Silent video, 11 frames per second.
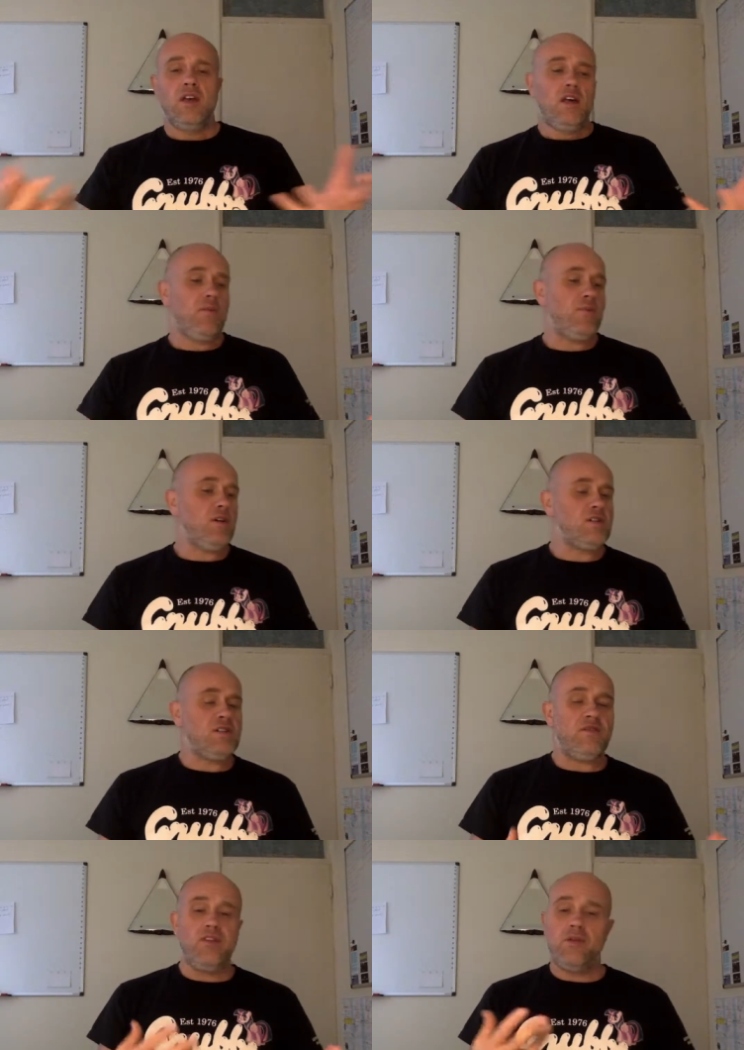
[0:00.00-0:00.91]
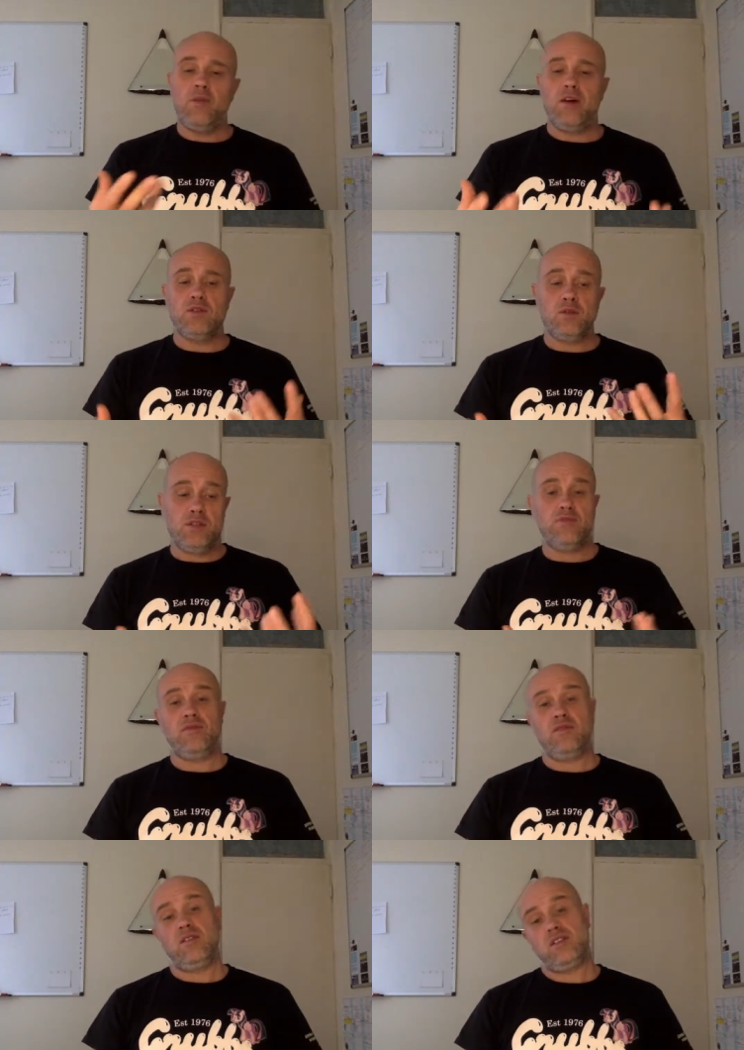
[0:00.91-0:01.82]
approaching females was
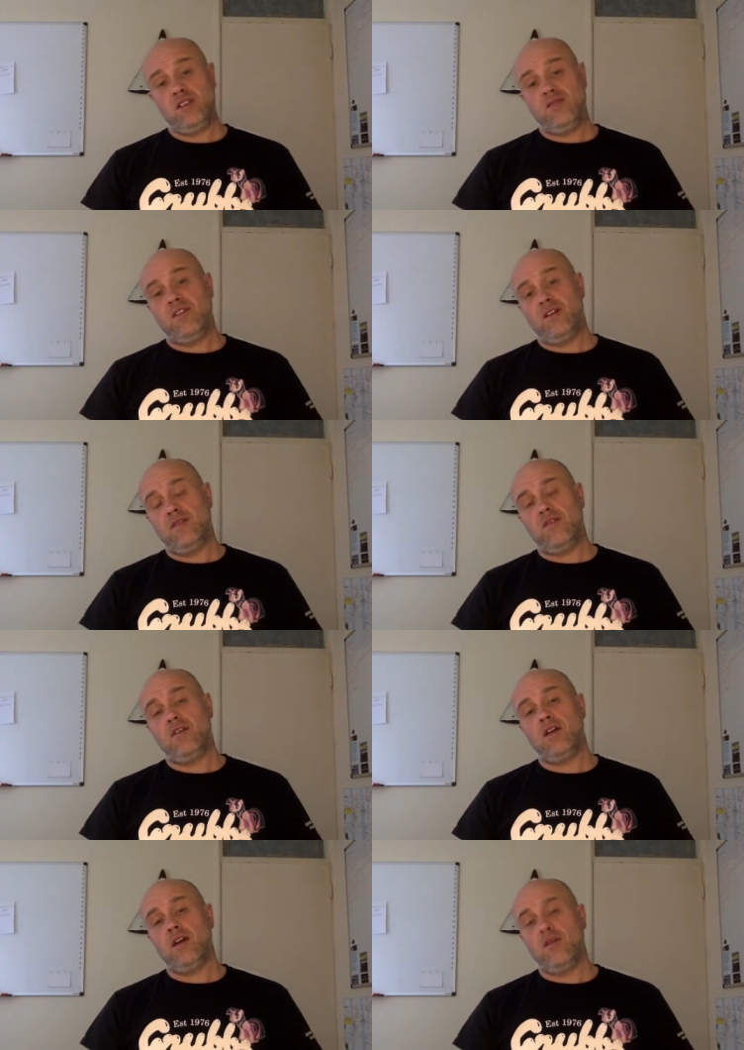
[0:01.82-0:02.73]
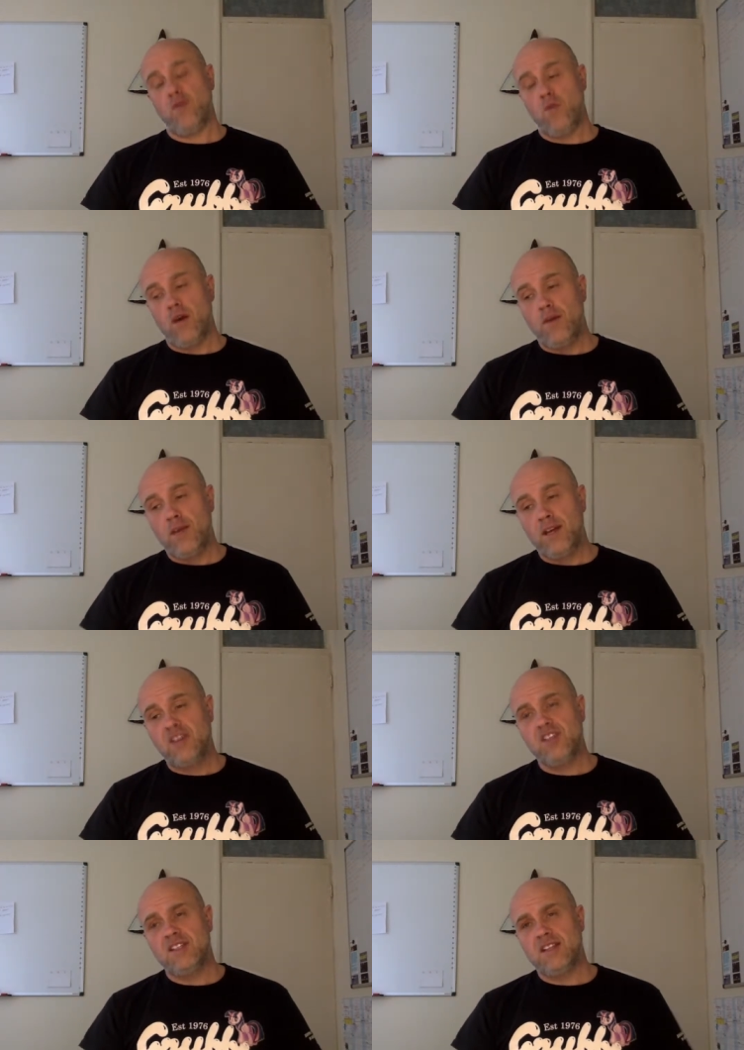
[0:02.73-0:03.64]
something that she found very overwhelming.
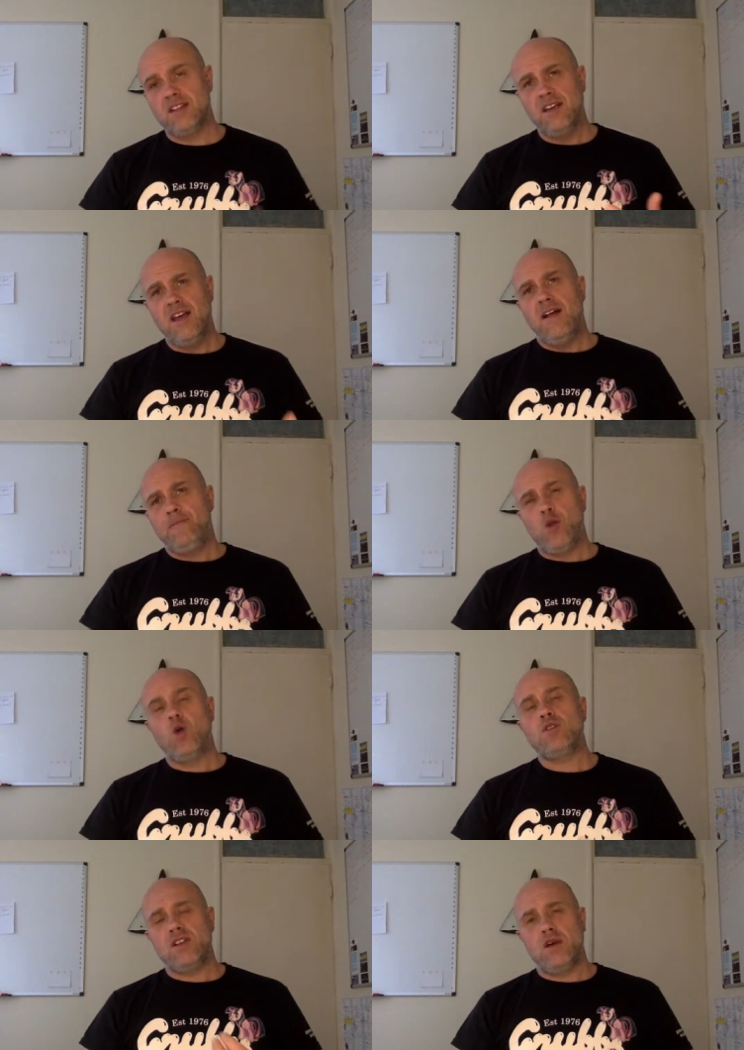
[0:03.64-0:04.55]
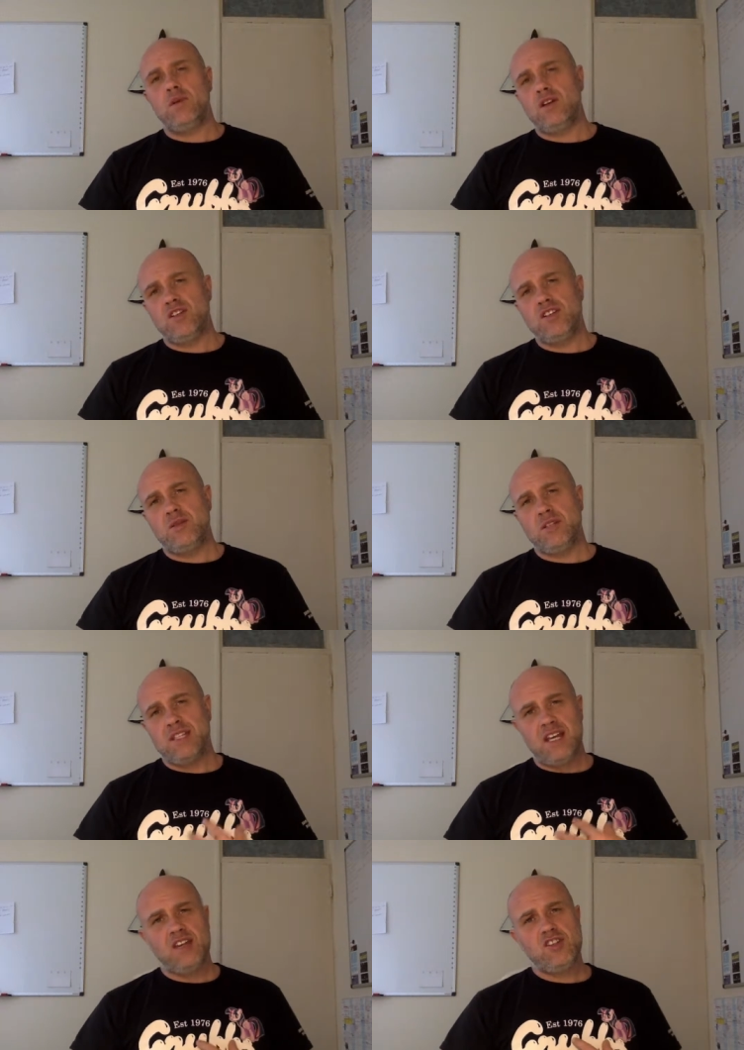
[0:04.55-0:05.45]
And she said also because she
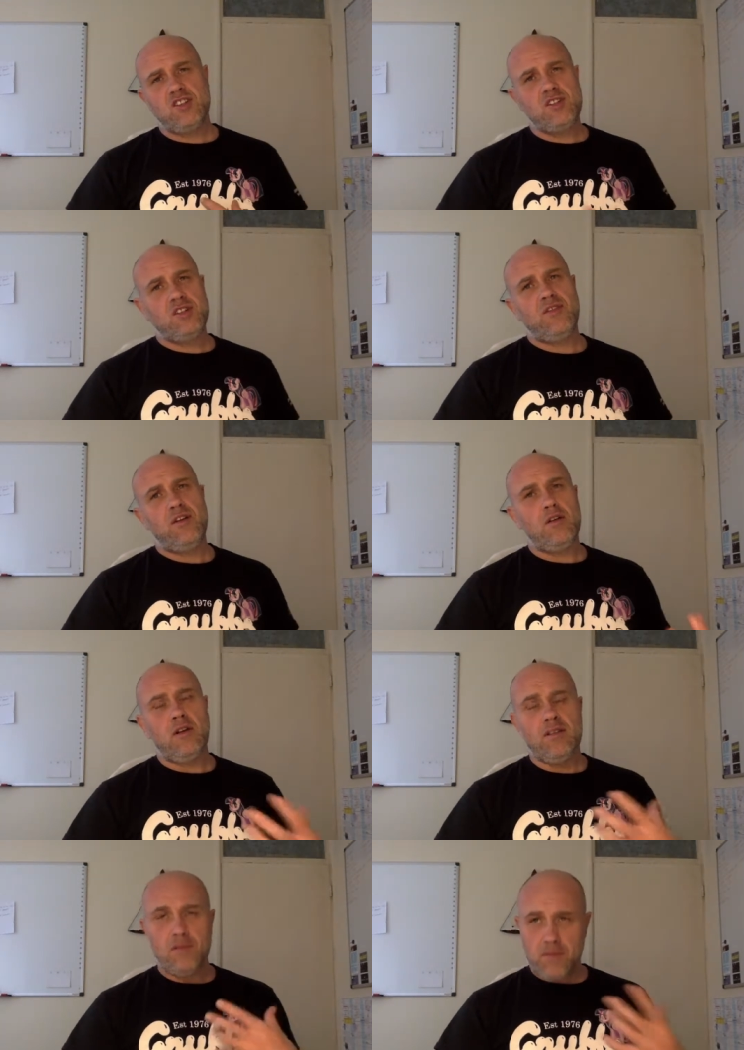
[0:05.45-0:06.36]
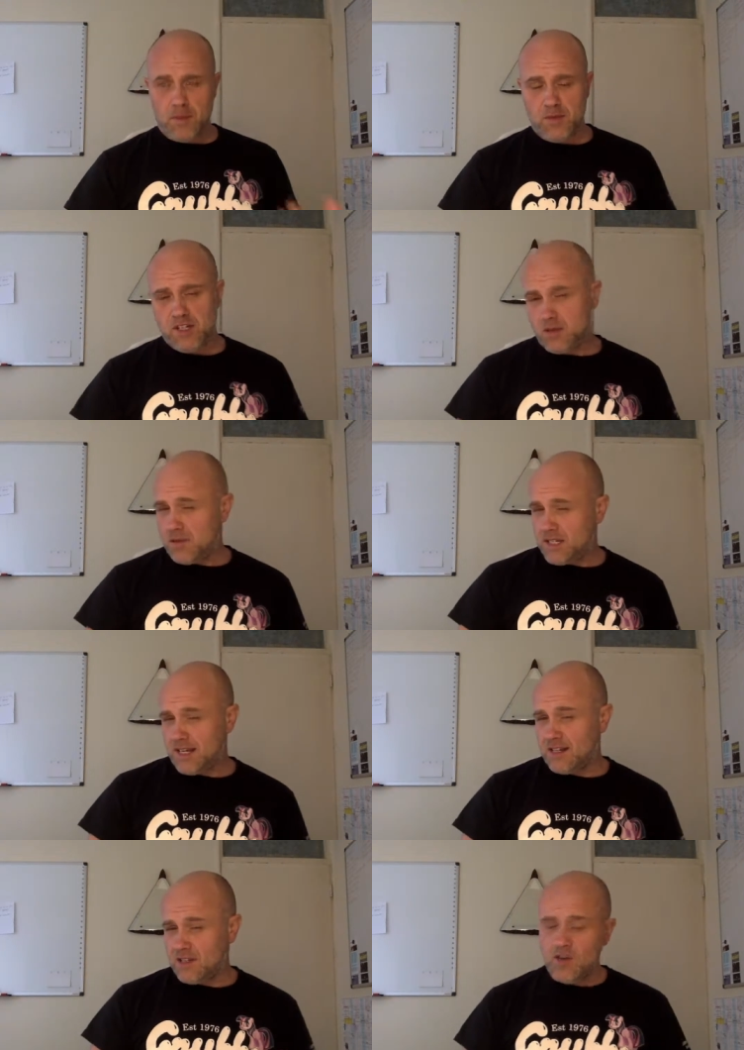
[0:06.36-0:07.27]
was Asian, she felt like that maybe she was
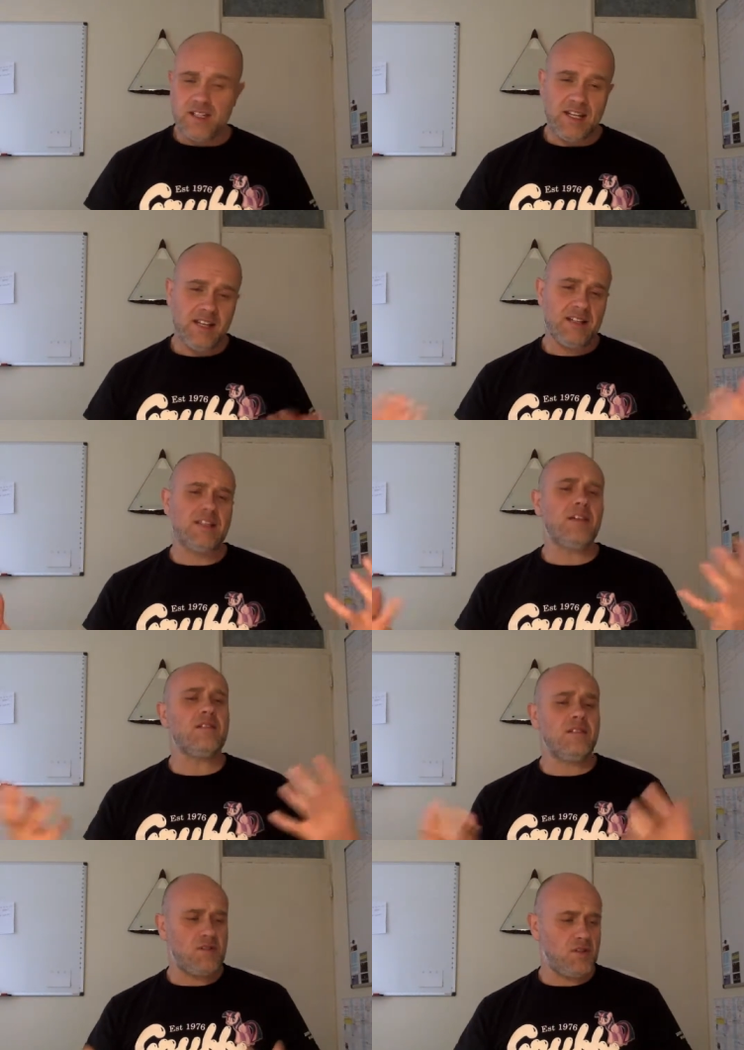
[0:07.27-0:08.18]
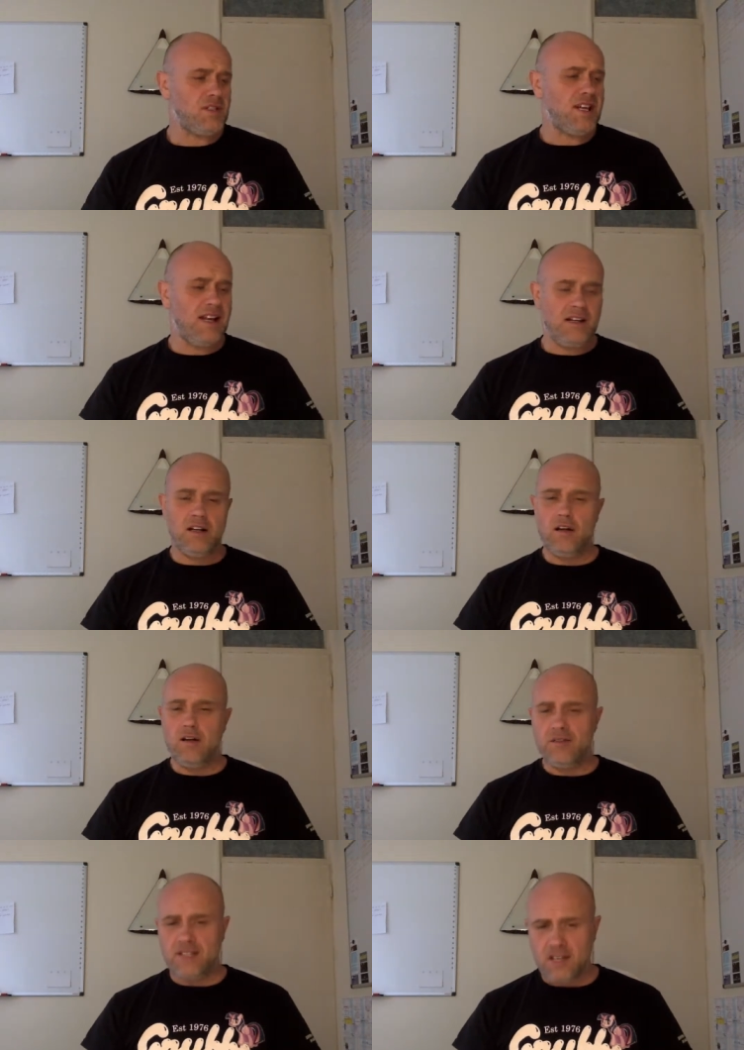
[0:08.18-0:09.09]
exotic, so that she was getting a lot
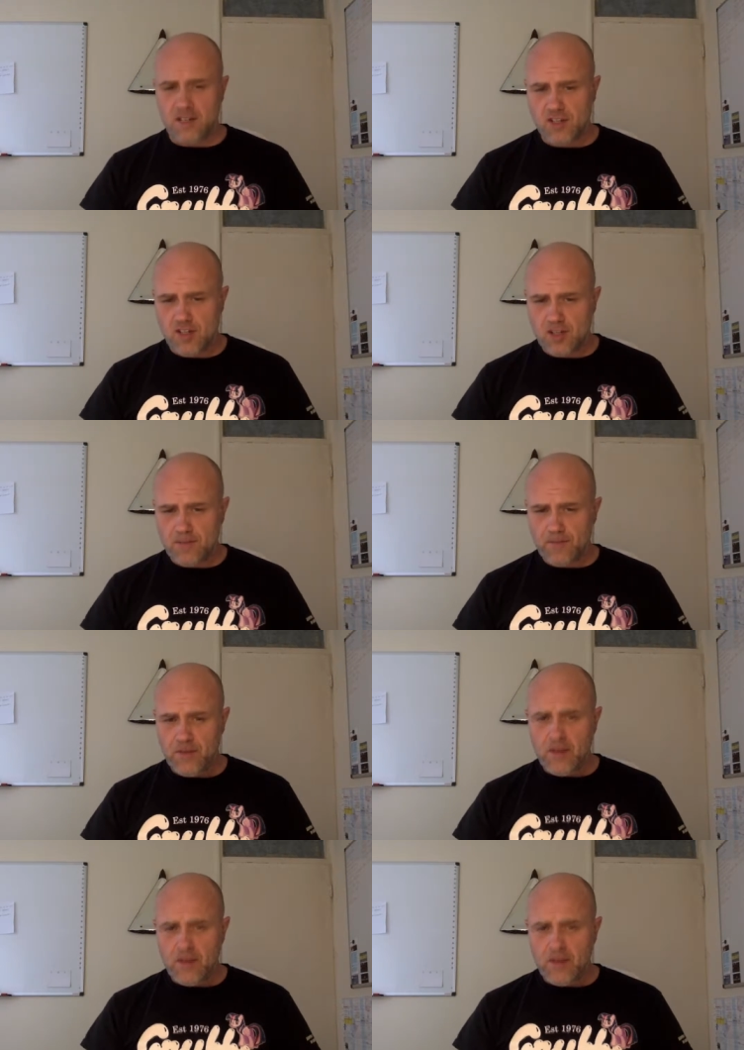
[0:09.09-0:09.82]
of attention.